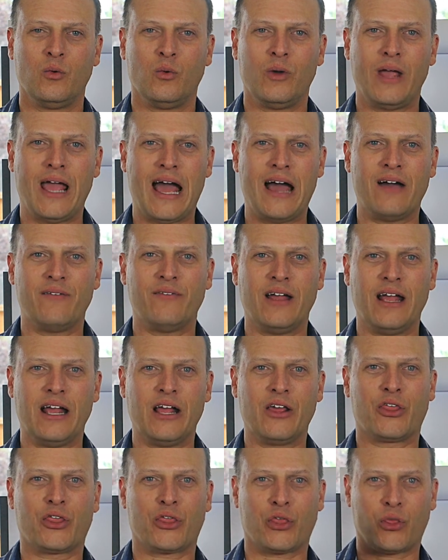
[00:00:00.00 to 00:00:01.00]
we have
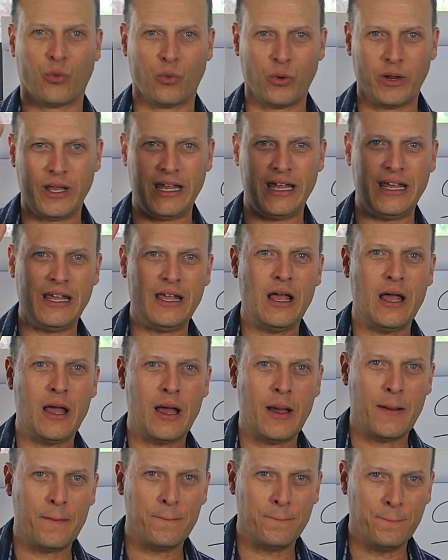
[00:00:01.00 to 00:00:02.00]
a
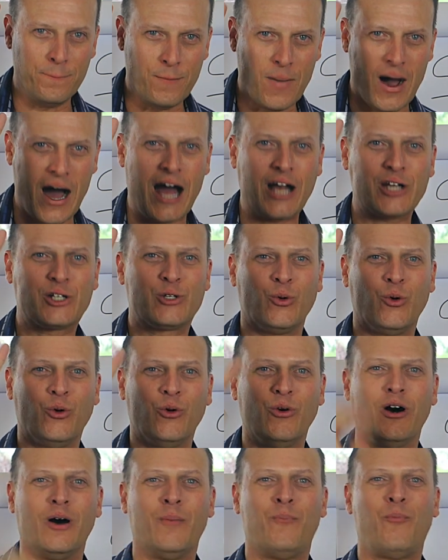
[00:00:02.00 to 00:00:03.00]

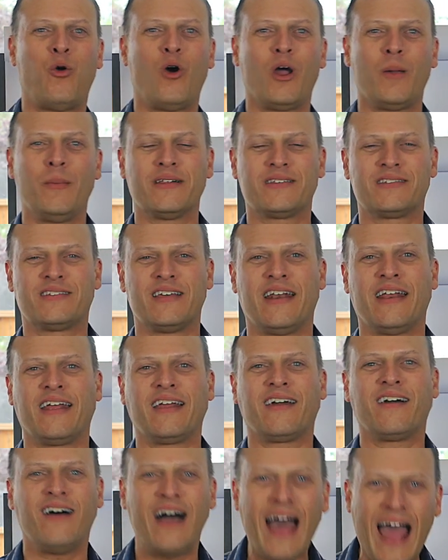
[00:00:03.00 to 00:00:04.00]
3-module appointment
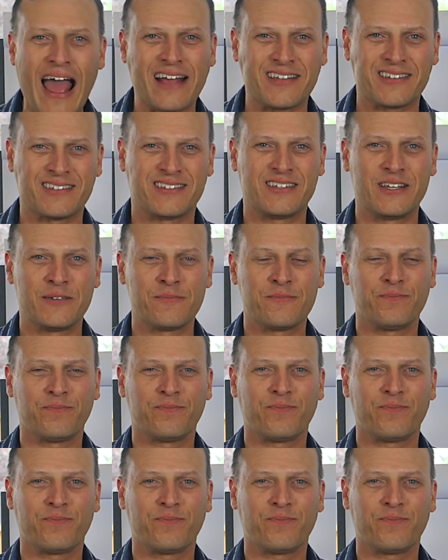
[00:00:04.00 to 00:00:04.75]
setting class.